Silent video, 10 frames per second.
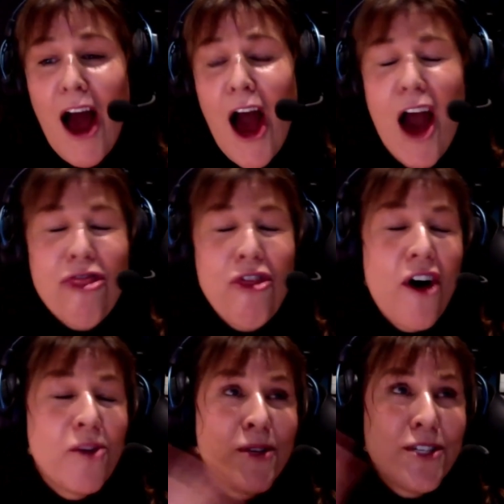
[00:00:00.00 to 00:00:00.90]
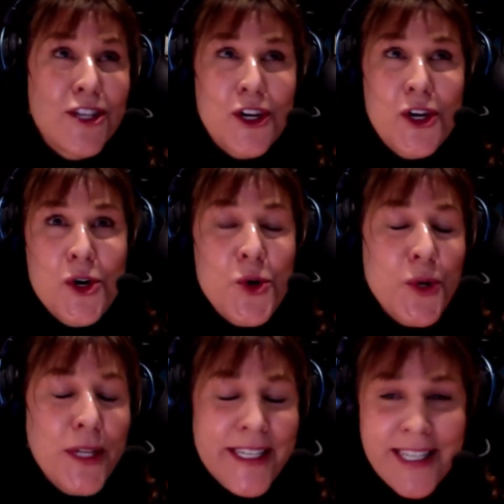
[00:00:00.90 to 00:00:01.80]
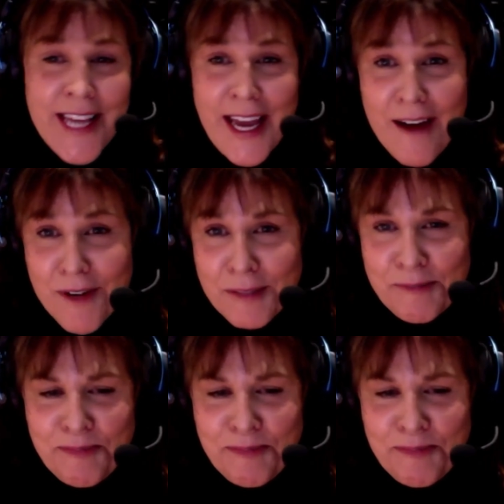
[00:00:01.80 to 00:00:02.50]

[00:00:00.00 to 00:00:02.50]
I thought it was the coolest thing ever.